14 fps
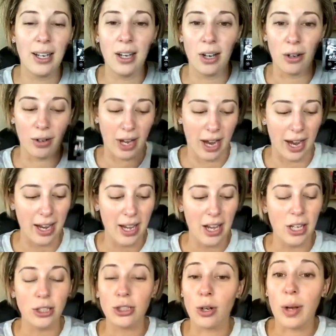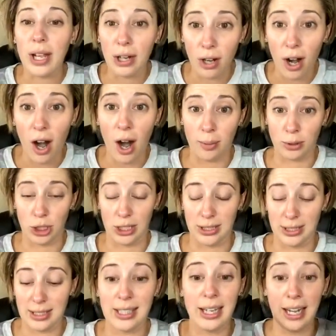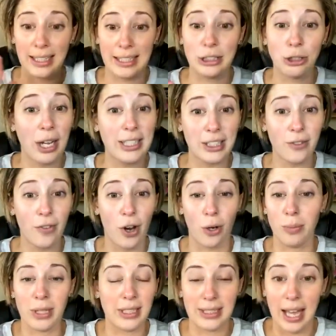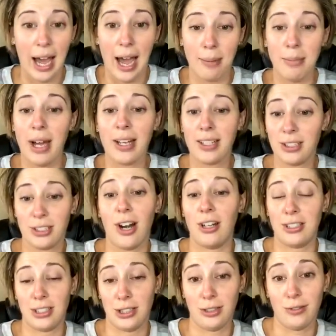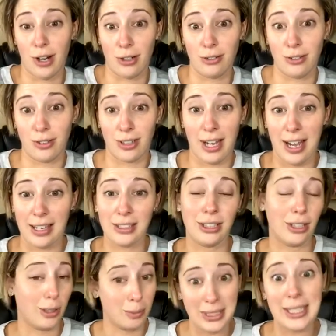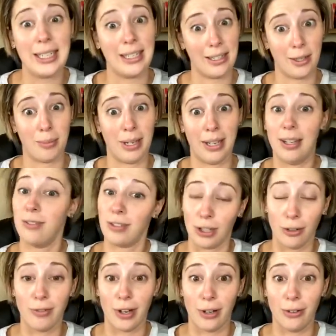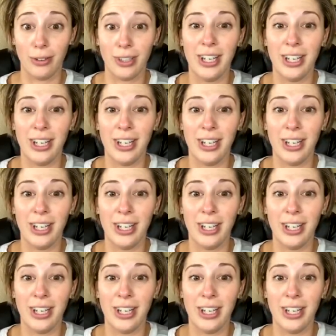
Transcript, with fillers: Okay, so here are our options. And I need you guys to vote because I'm not going to start till you vote. Okay, so you're going to be sitting here a minute if you don't vote.